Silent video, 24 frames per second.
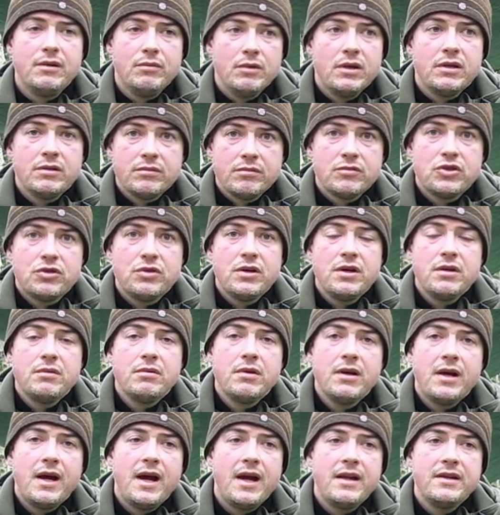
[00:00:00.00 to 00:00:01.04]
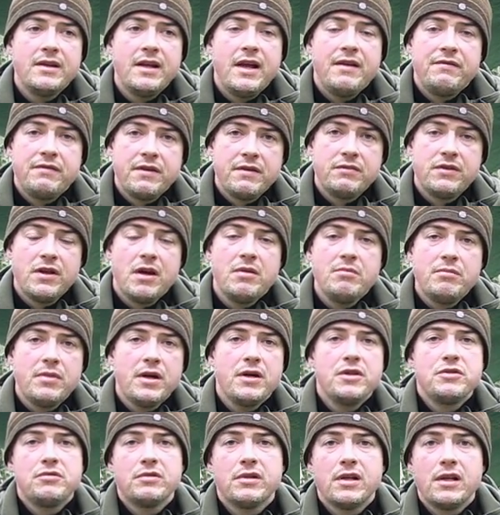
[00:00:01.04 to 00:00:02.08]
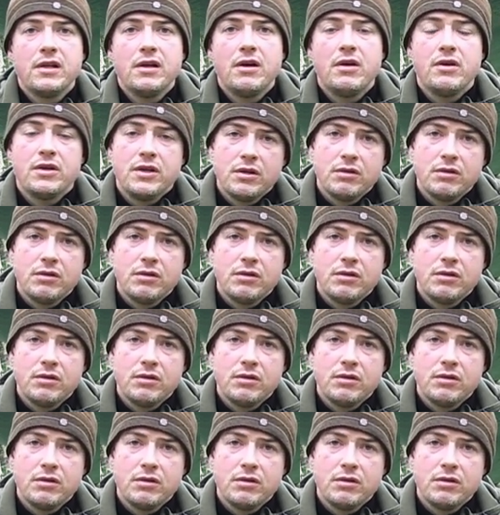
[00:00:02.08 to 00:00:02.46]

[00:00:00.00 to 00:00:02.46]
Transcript: Well, true, and if you've done bow drill a lot,